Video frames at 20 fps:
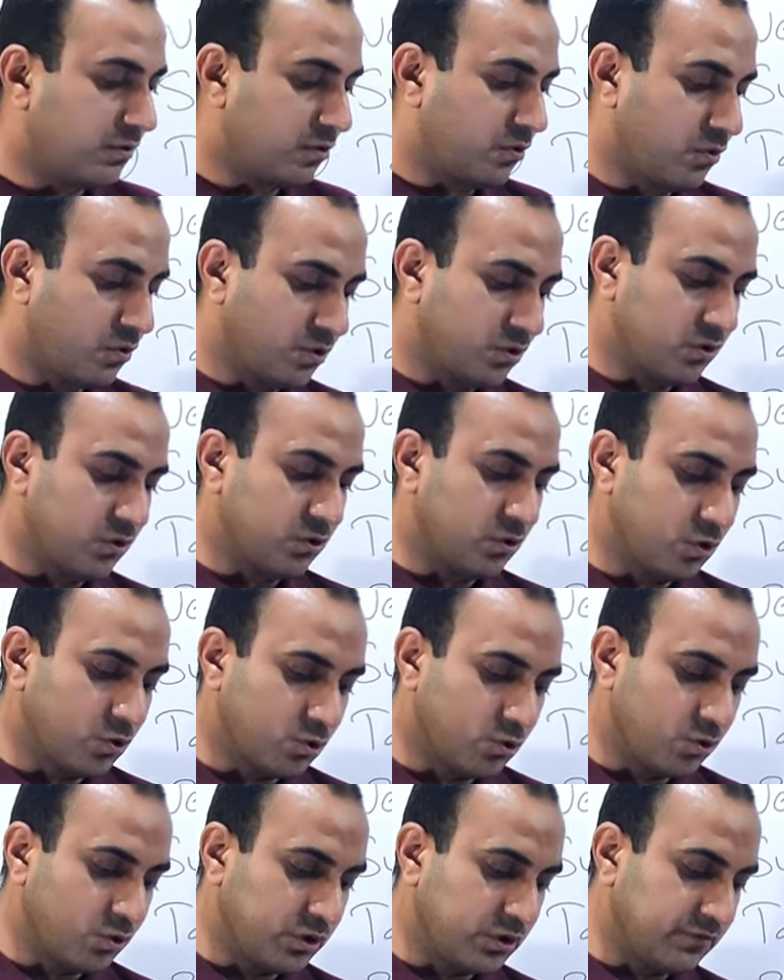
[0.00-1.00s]
or
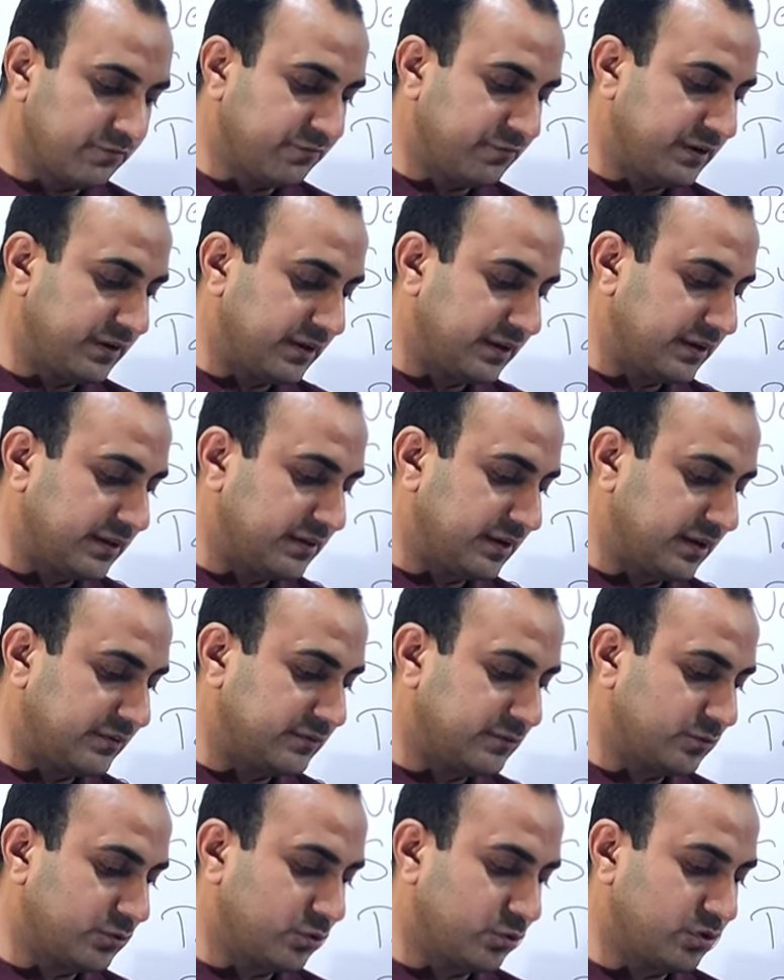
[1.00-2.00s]
logo infilling is
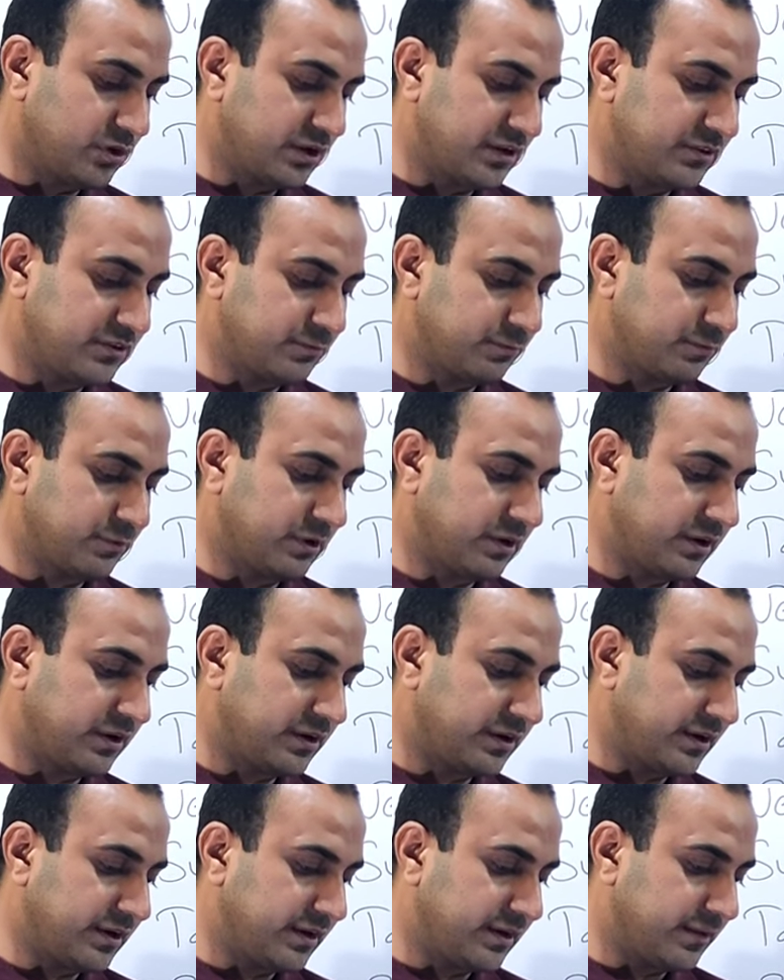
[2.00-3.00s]
also known as spray
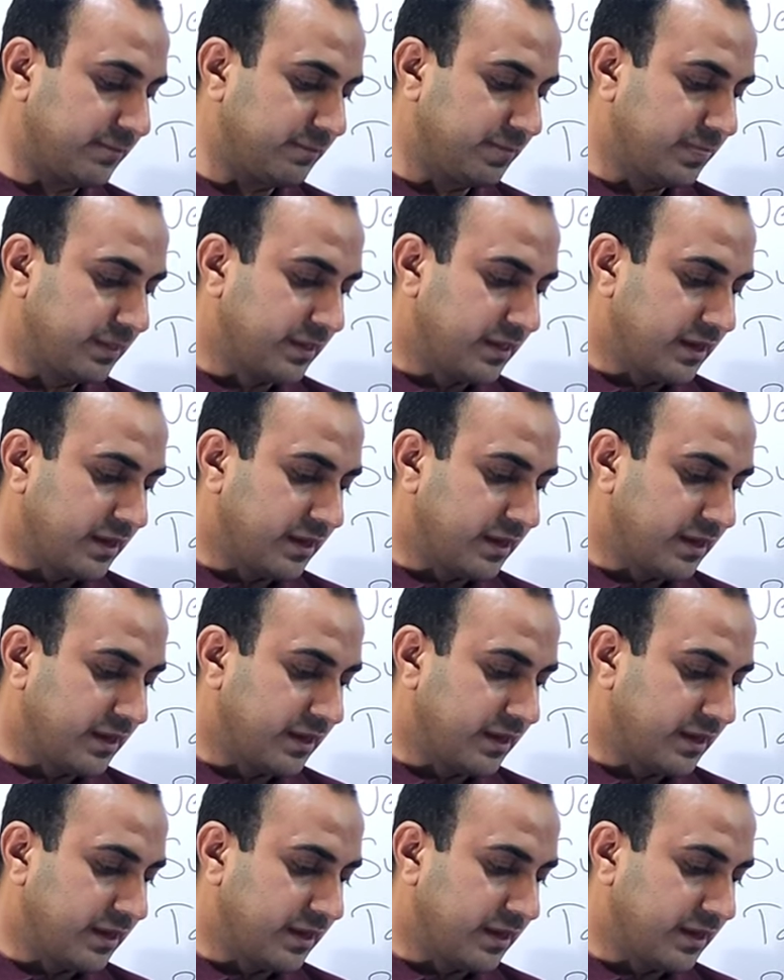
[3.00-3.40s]
drying